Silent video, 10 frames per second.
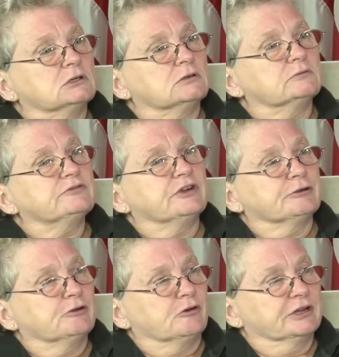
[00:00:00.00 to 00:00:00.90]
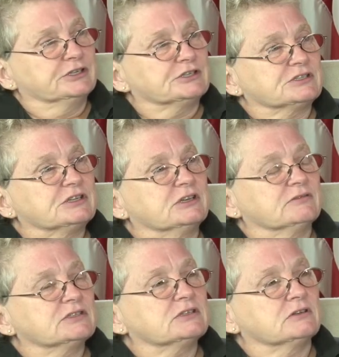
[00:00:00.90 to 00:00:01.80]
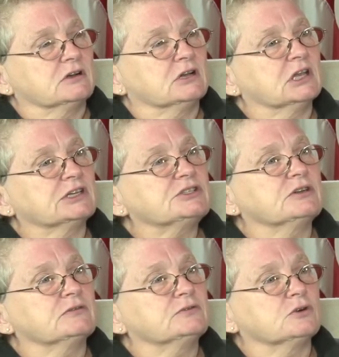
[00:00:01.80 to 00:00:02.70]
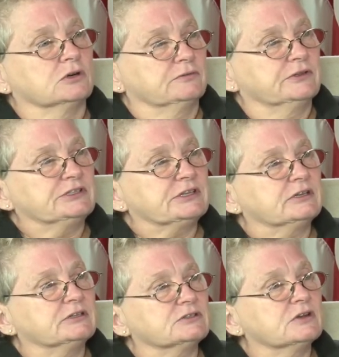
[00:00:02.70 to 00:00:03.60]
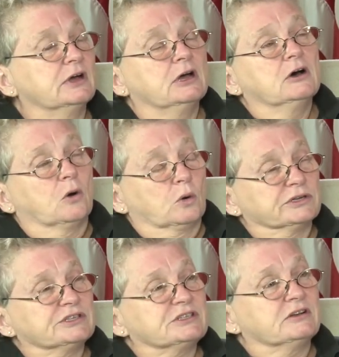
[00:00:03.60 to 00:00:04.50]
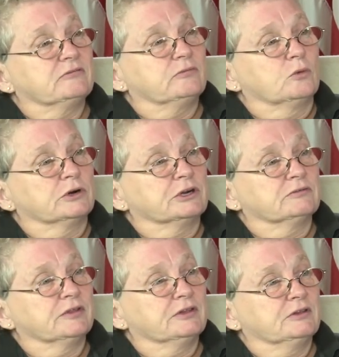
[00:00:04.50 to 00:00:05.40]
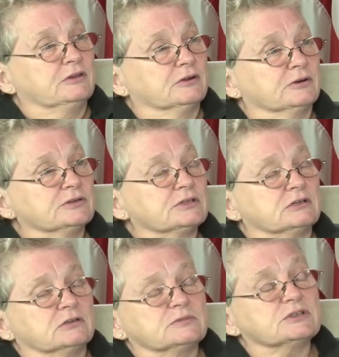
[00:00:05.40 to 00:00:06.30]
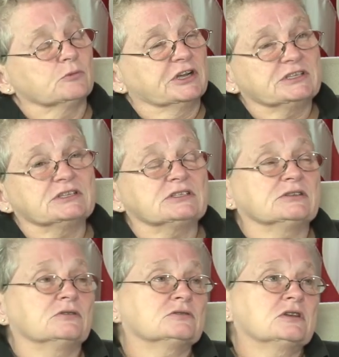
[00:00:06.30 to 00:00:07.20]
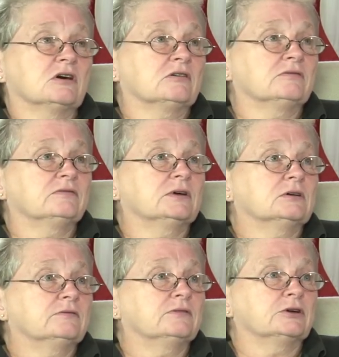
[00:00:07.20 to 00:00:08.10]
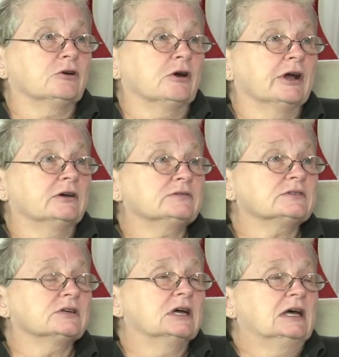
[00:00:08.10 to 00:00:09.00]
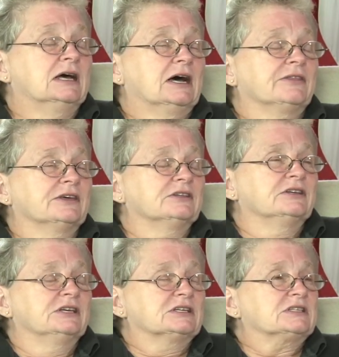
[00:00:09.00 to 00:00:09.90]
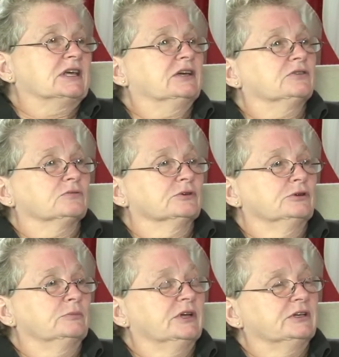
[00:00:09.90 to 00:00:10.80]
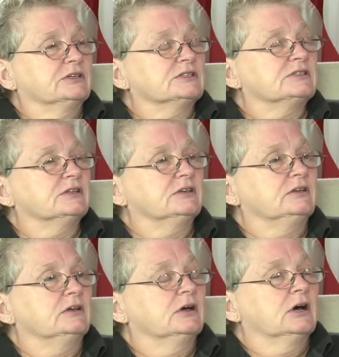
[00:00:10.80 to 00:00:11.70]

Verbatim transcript: uh, very gracious to give us a, a, collection of trophies that his horses have won over the years, um, some racing silks, a lot of uh, photographs. I think the neatest thing in the room is the